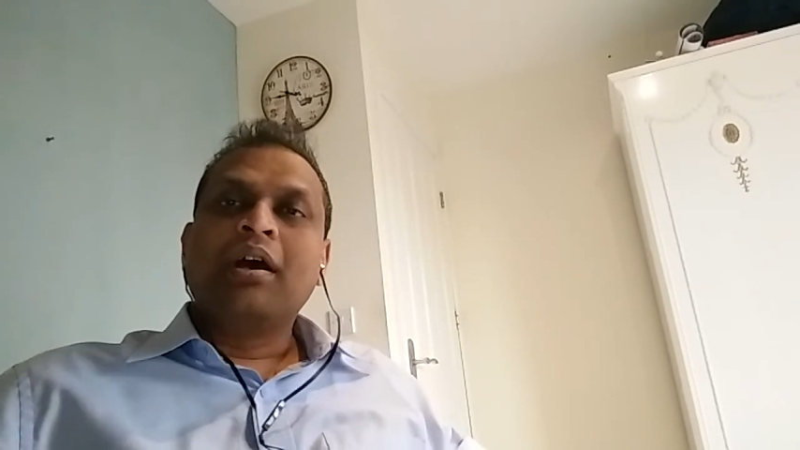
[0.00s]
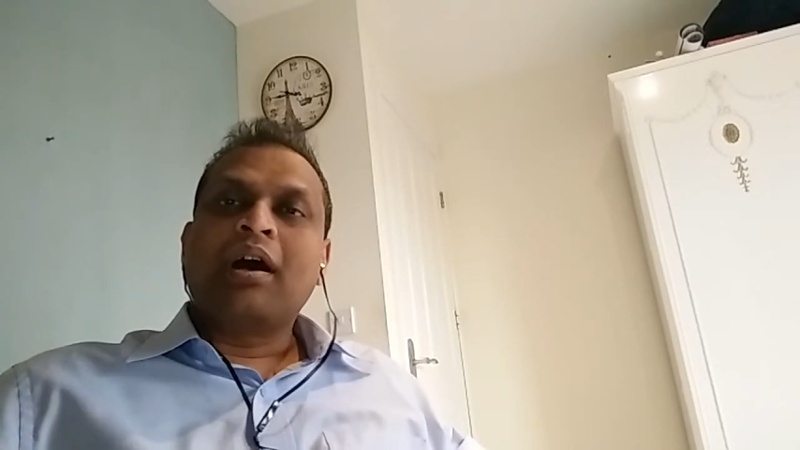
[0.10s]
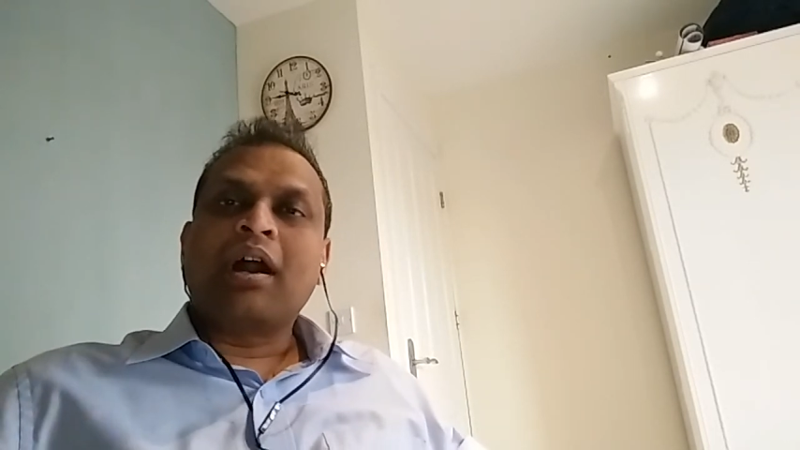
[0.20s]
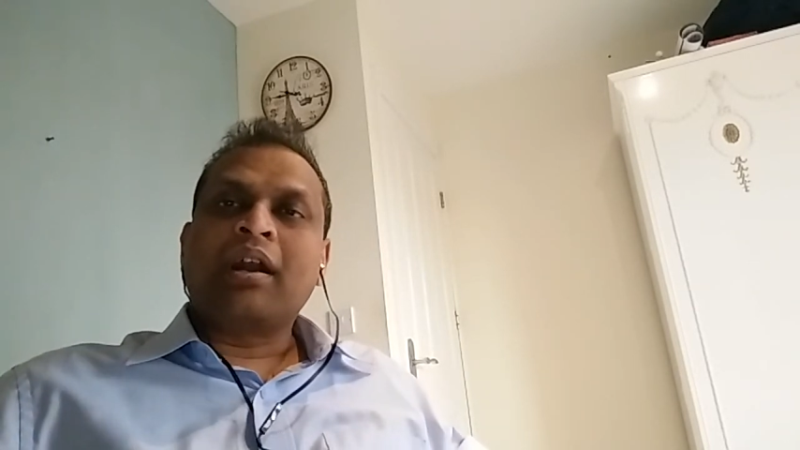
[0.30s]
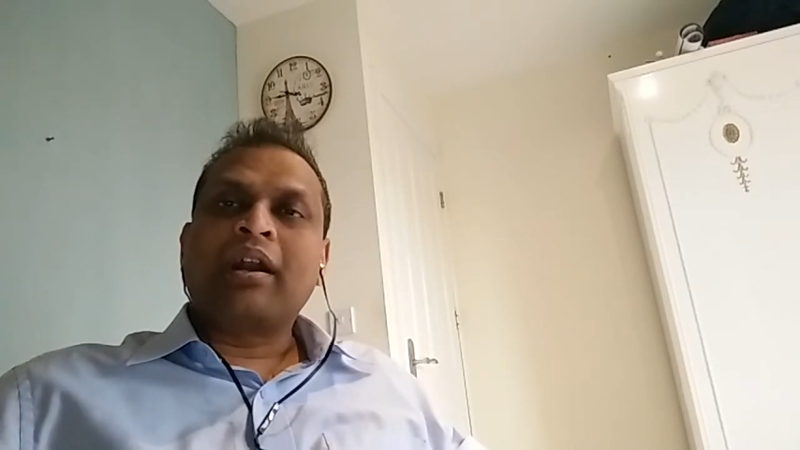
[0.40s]

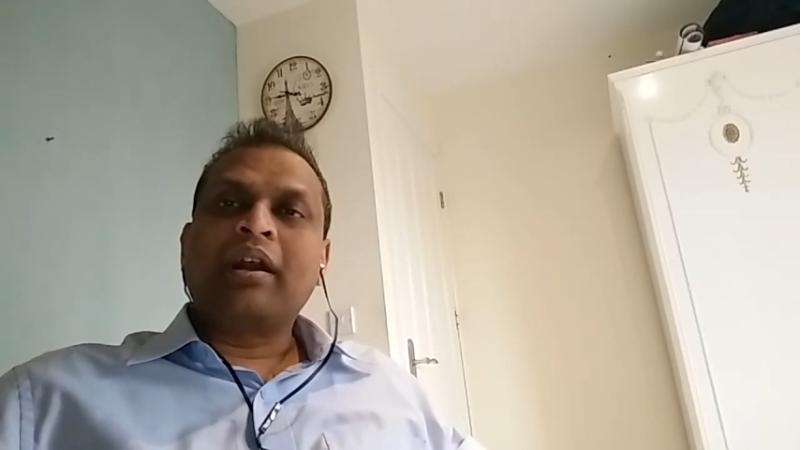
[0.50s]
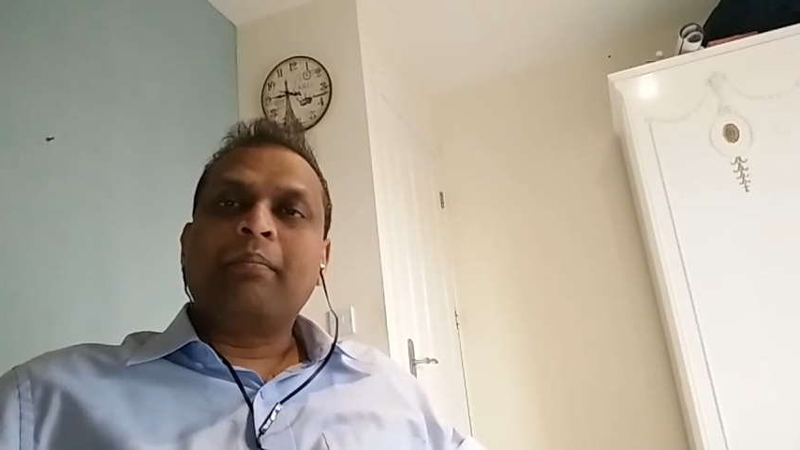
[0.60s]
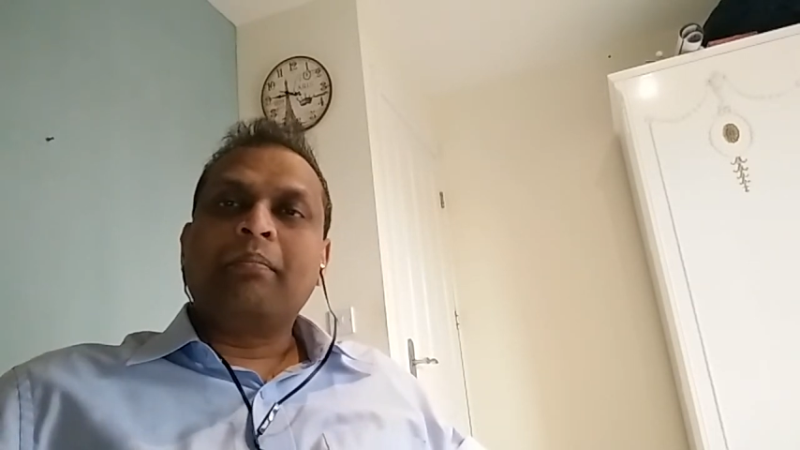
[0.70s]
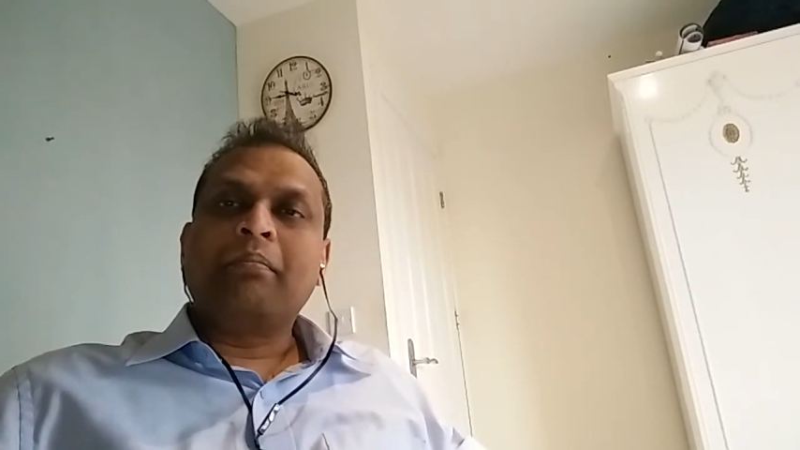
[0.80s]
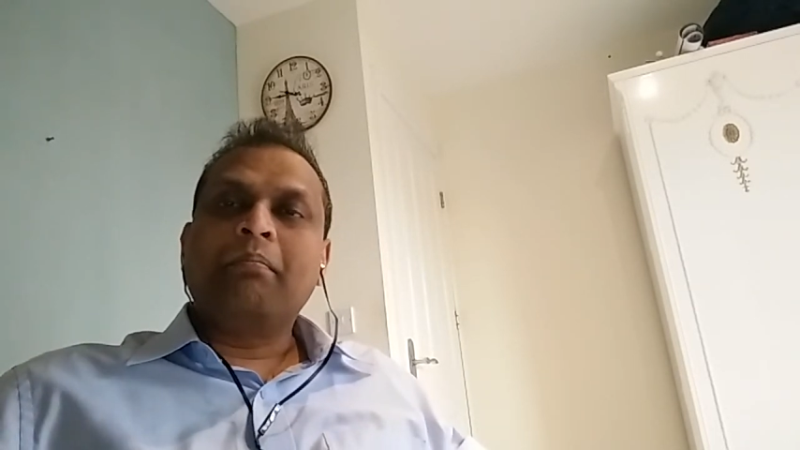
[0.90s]
£100
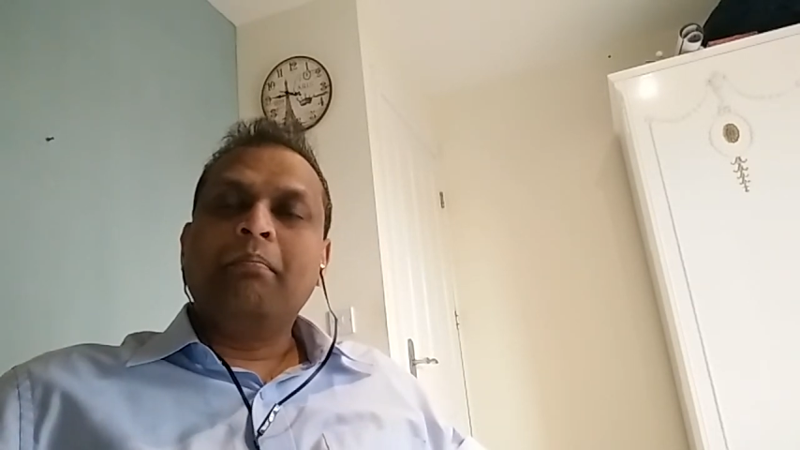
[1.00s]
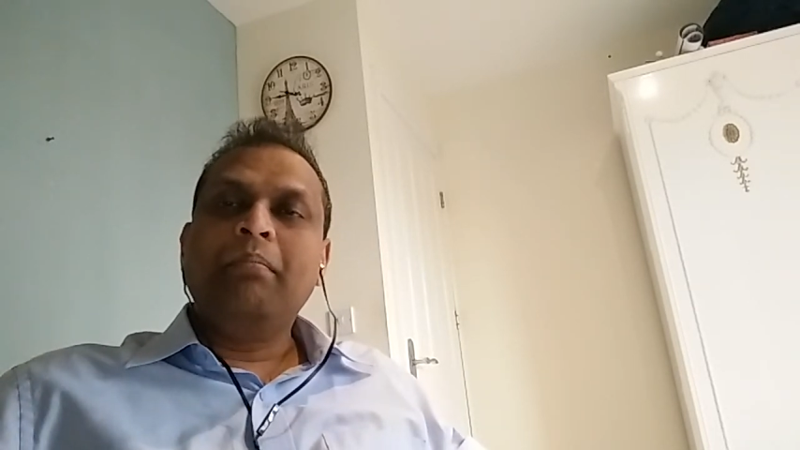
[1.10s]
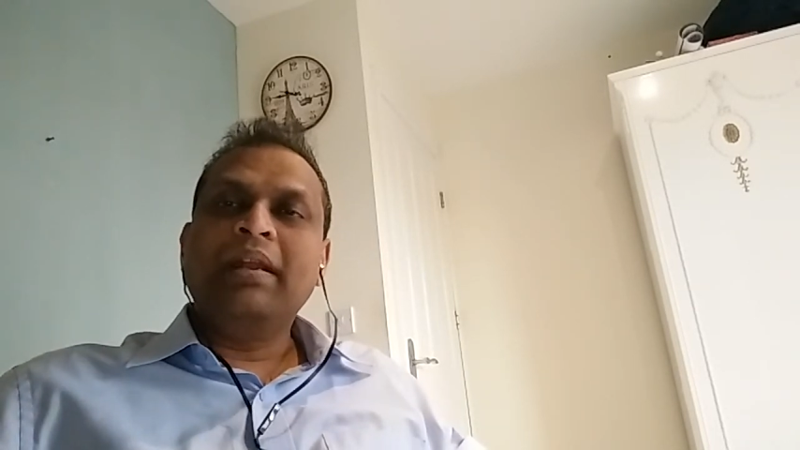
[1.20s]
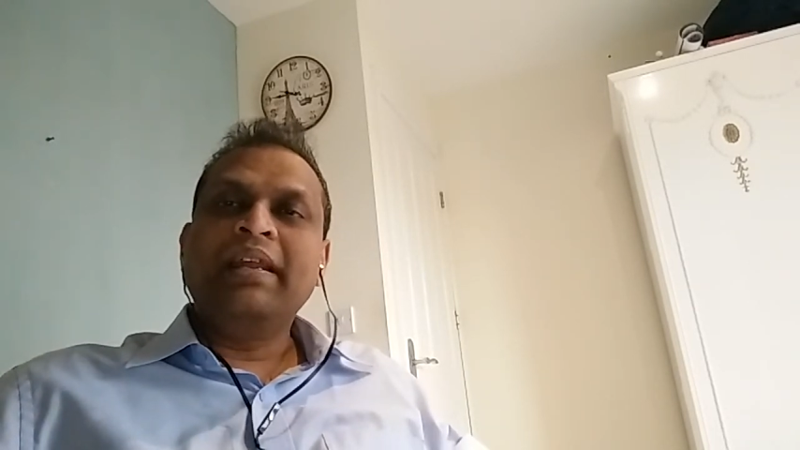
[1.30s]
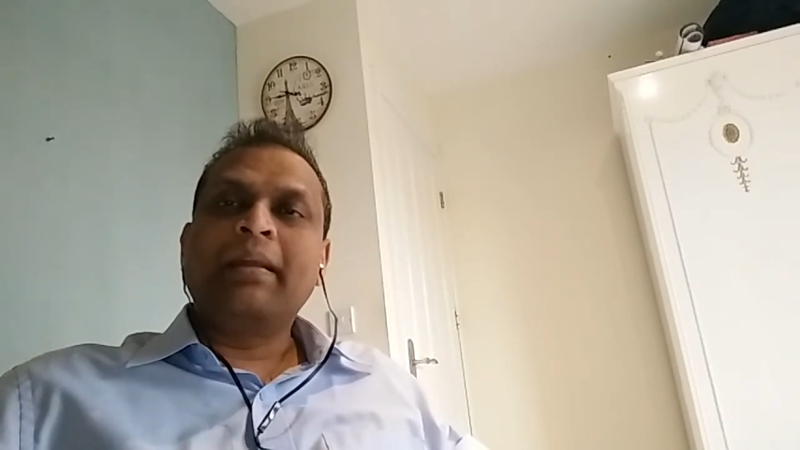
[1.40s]

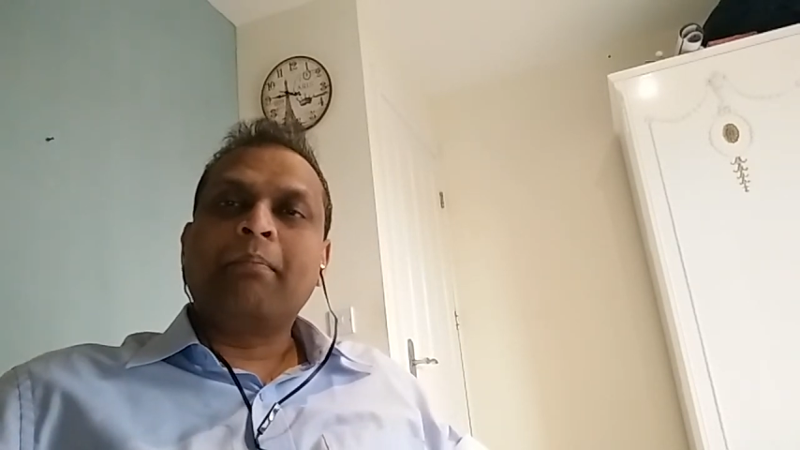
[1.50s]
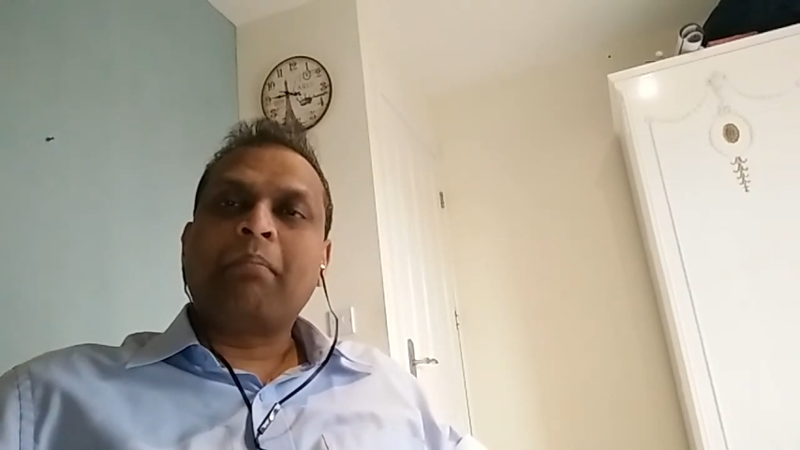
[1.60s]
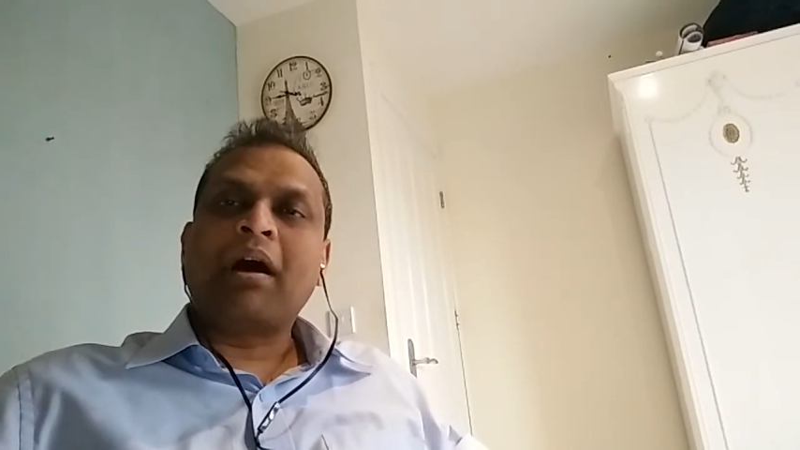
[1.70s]
billion,